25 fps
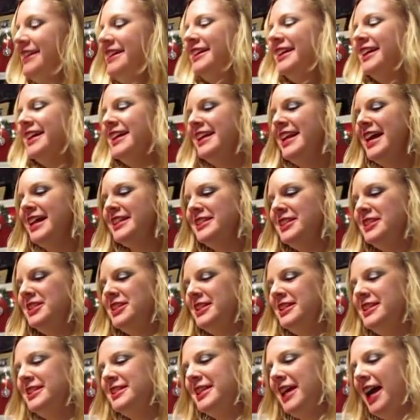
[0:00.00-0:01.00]
connected to
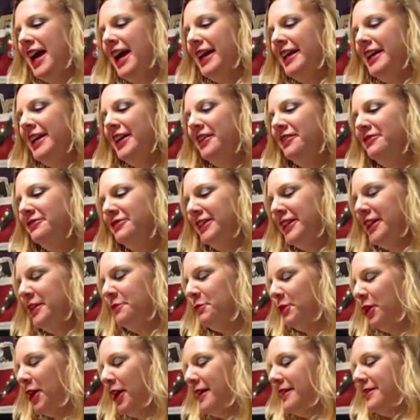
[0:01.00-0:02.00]
the sign of
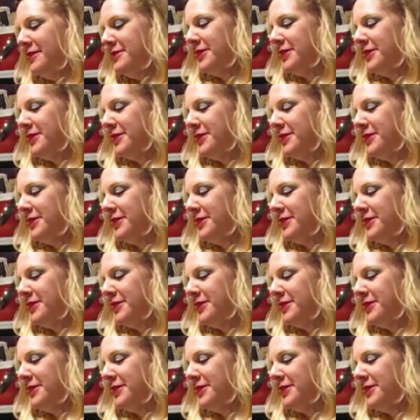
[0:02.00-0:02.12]
Libra.